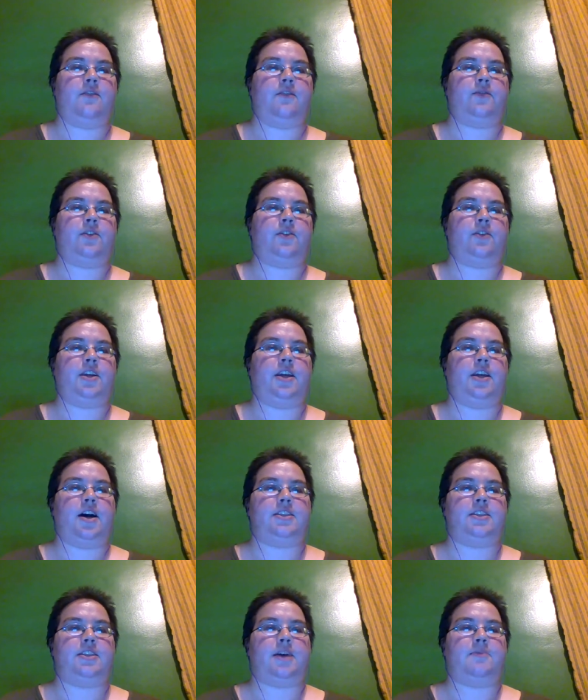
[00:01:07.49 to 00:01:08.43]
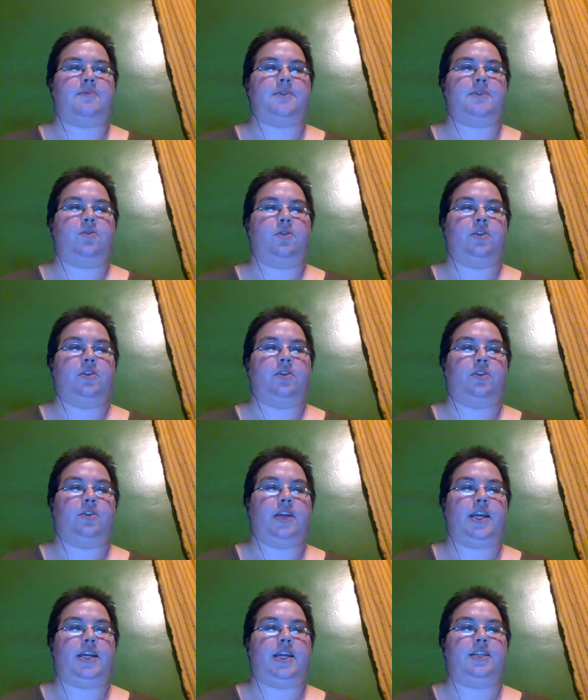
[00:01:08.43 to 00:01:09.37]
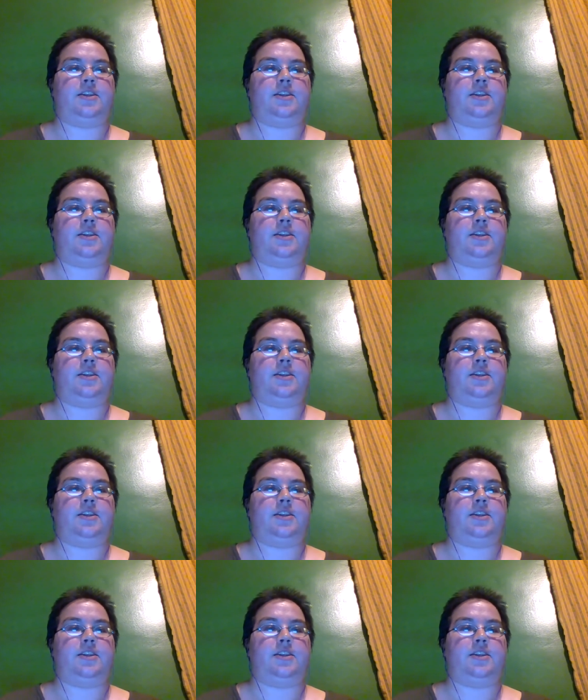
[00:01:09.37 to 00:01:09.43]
for the uh, top score in the league.